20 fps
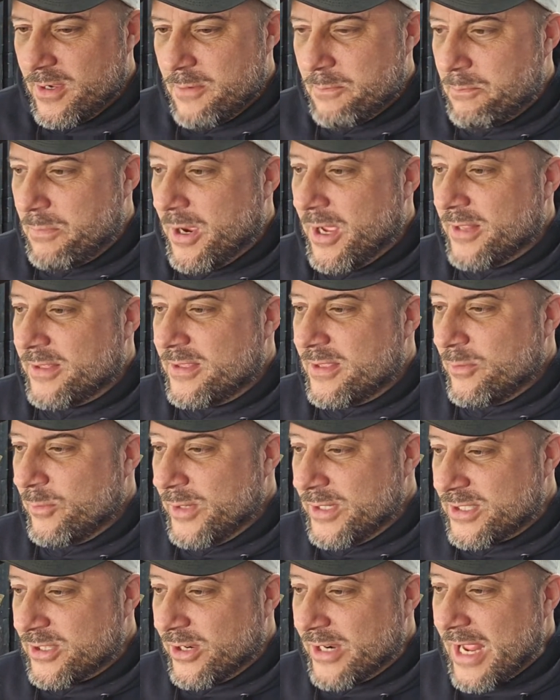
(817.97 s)
But we
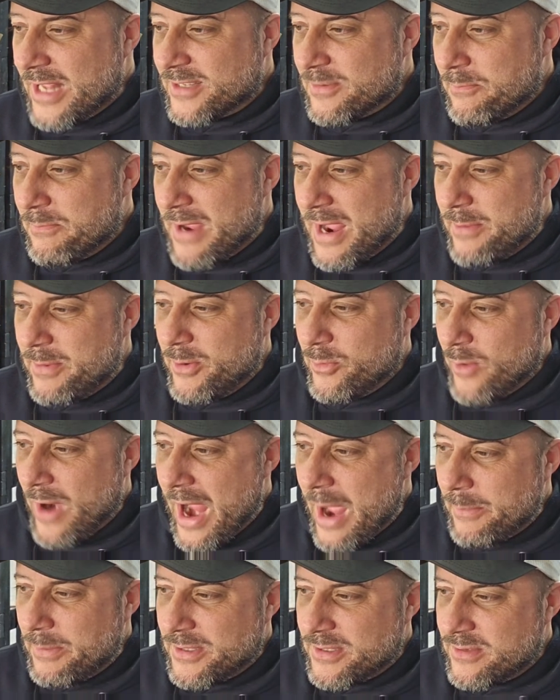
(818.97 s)
still got some baby
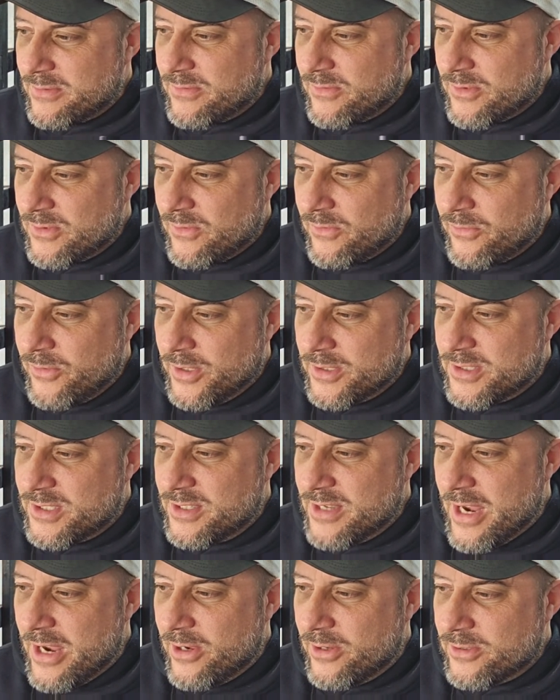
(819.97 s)
rabbit's foot
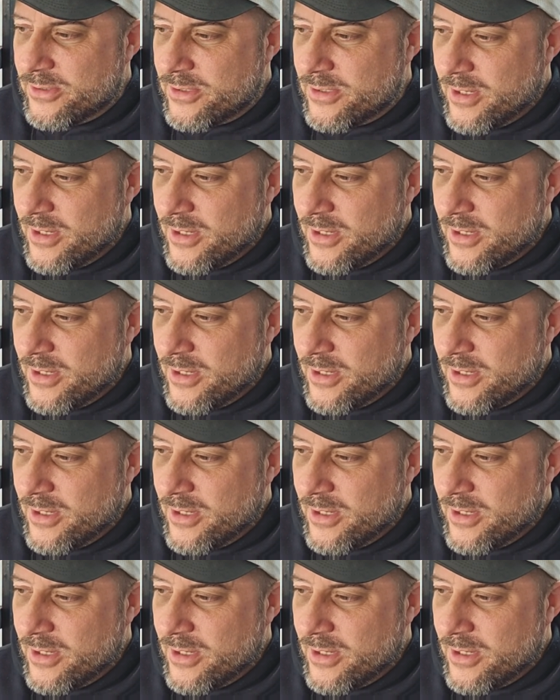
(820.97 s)
snails